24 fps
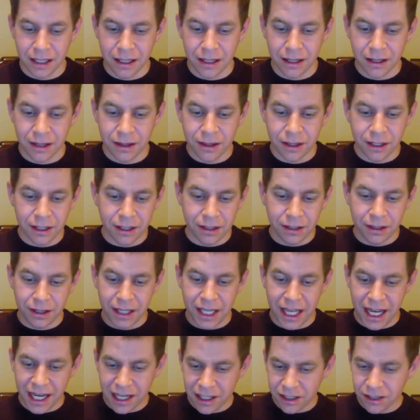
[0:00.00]

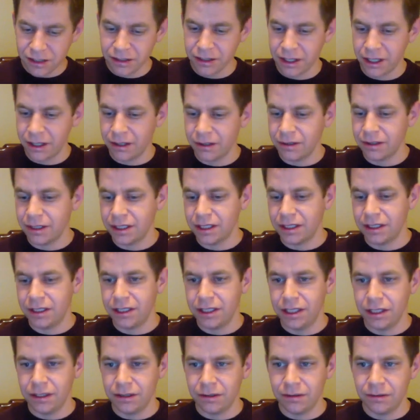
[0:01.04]
The answer, though,
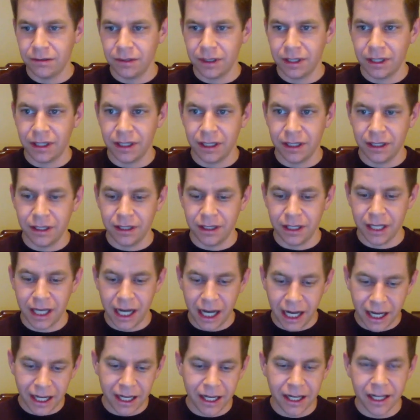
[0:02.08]
to the
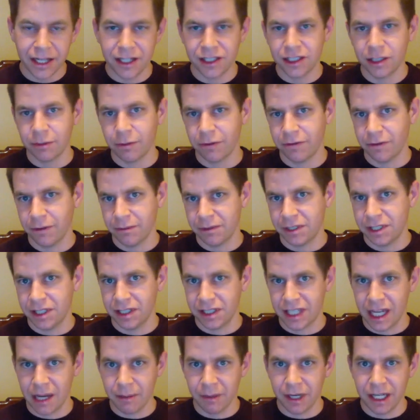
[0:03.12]
high ISO performance of
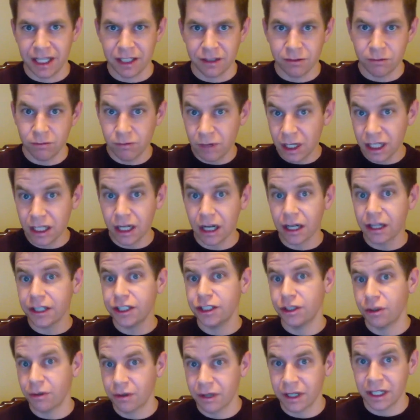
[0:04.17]
this camera is, what are
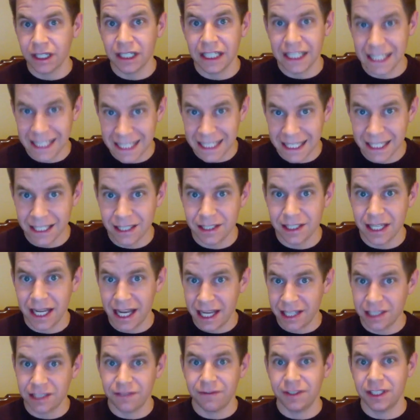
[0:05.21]
your needs
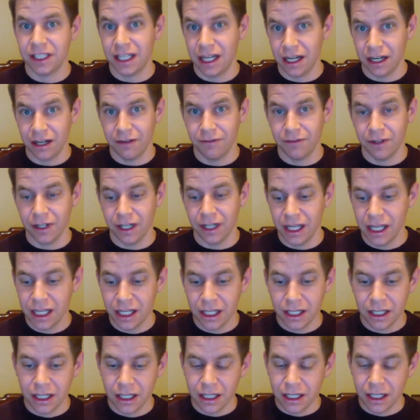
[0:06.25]
as a photographer?
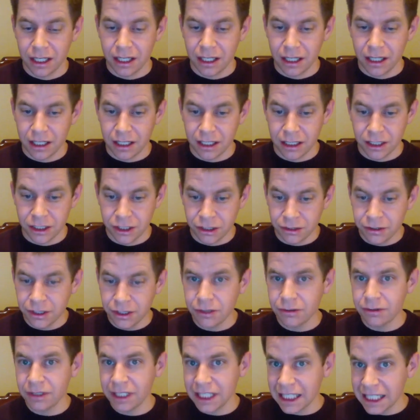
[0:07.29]
Do
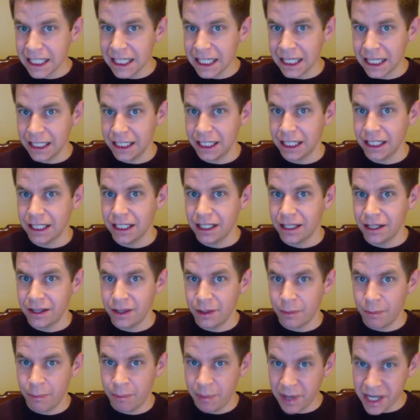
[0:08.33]
you need
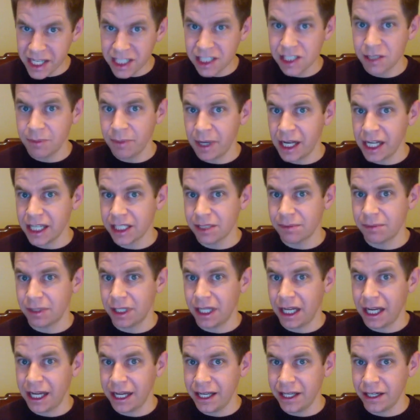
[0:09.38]
the best possible
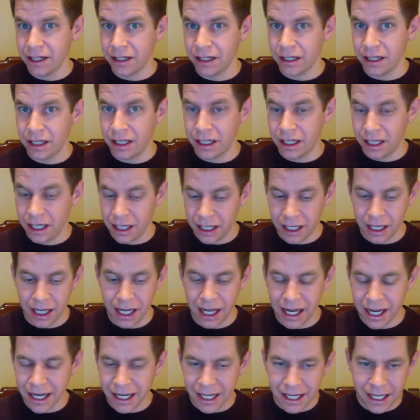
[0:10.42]
high
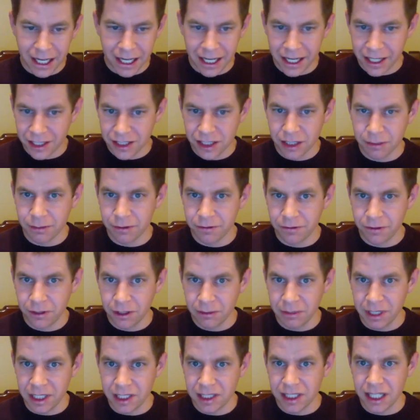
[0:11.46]
ISO
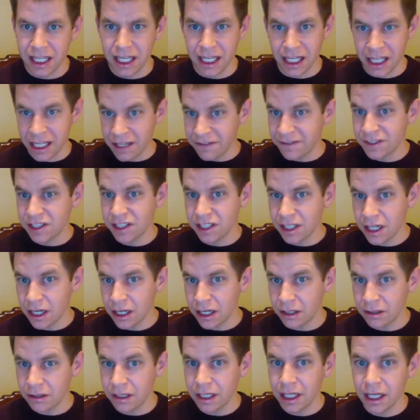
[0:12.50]
performance? And if
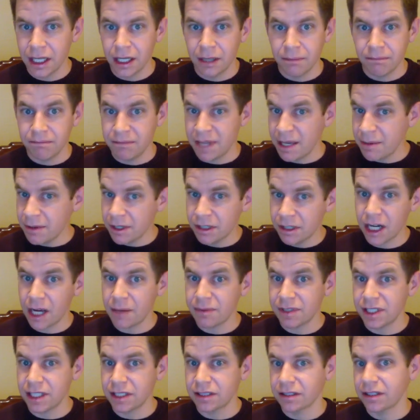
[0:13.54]
so, maybe
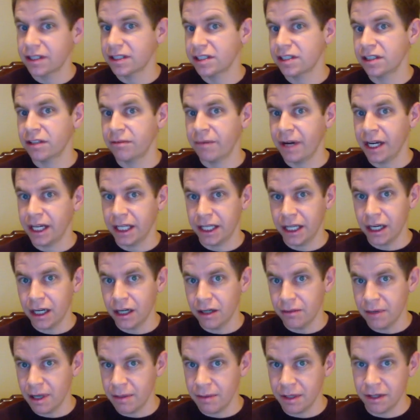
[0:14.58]
crop sensor isn't the way to
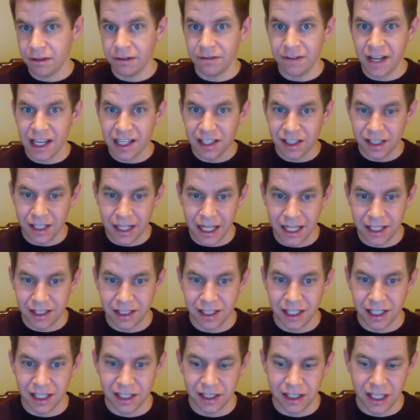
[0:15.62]
go. Maybe you invest in that
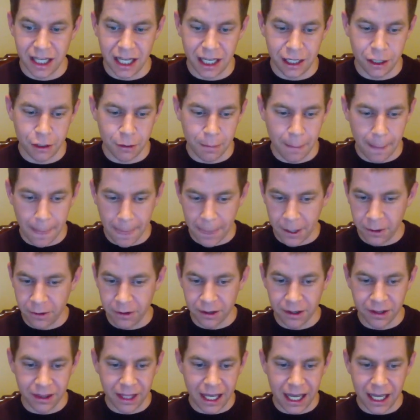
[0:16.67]
610
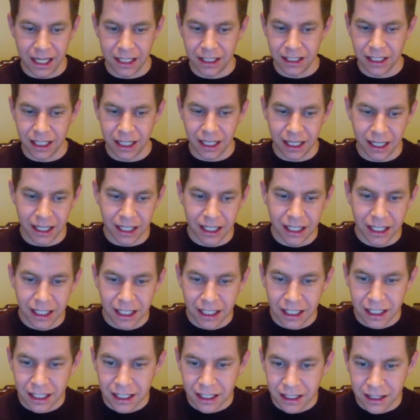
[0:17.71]
or that
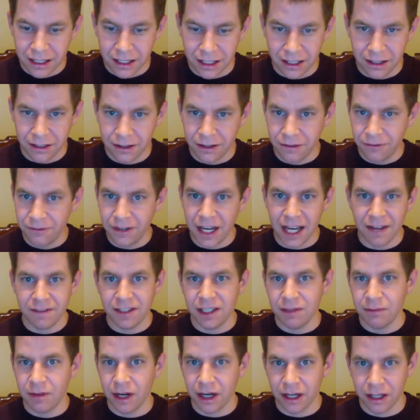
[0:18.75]
the
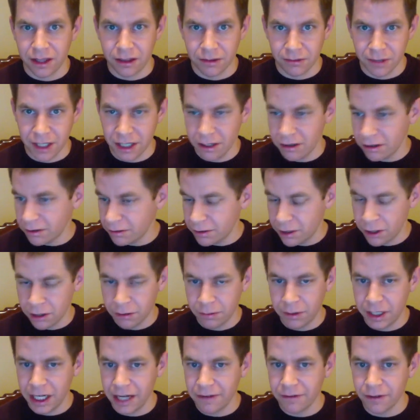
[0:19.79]
5D Mark III or
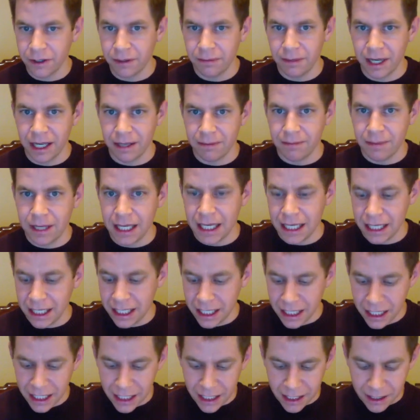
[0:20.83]
whatever it might be,
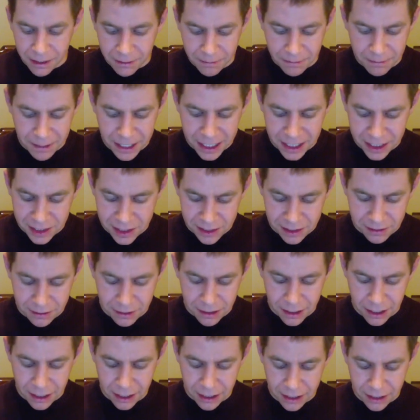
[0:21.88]
because
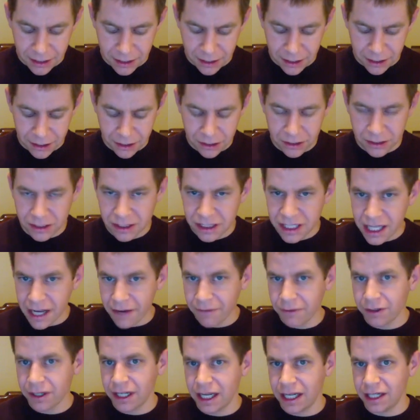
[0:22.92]
you'll
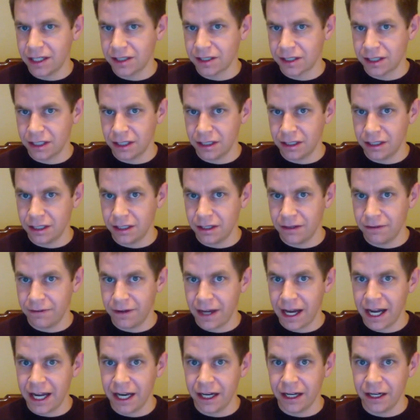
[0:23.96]
never get as good of
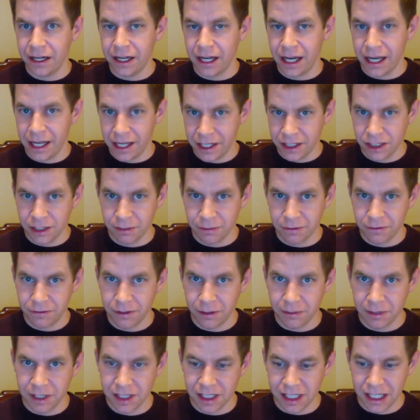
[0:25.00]
high ISO
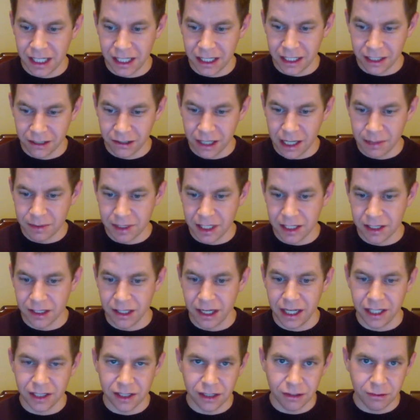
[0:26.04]
performance on a crop
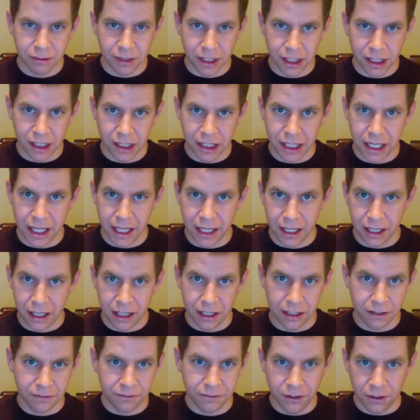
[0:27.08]
sensor as you will
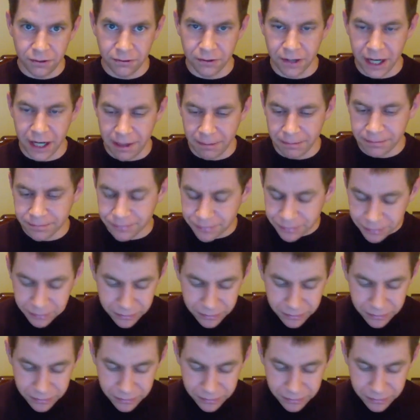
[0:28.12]
on a full frame.